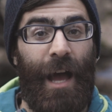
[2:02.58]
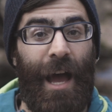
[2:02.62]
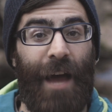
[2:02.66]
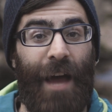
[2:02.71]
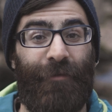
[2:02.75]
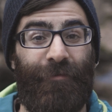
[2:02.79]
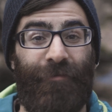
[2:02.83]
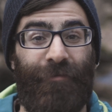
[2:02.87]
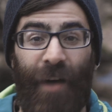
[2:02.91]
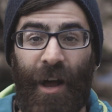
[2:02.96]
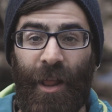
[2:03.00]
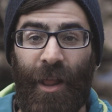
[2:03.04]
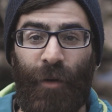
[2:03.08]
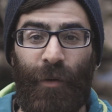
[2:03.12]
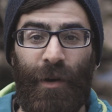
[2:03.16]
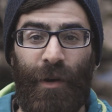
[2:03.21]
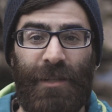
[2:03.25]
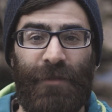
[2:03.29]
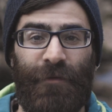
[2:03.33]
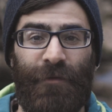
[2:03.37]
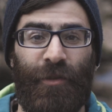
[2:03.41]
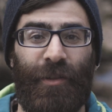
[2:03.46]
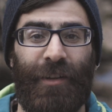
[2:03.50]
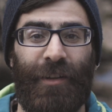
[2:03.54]
And follow
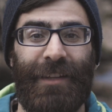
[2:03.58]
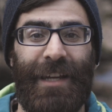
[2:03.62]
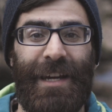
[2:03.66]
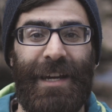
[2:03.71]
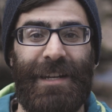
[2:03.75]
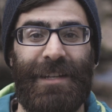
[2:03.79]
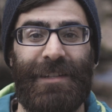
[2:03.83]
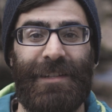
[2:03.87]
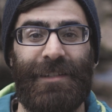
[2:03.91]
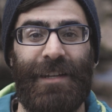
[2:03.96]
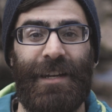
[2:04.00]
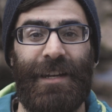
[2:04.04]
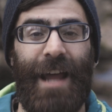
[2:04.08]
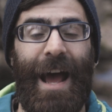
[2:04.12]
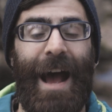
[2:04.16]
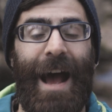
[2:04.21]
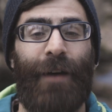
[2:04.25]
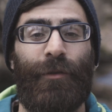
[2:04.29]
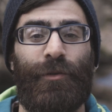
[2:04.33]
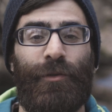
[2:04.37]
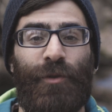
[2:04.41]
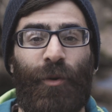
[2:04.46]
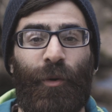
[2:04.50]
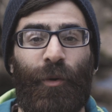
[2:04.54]
us for the latest in
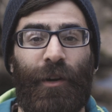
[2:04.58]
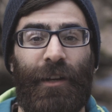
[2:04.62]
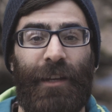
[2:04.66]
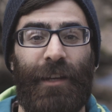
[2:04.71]
outdoor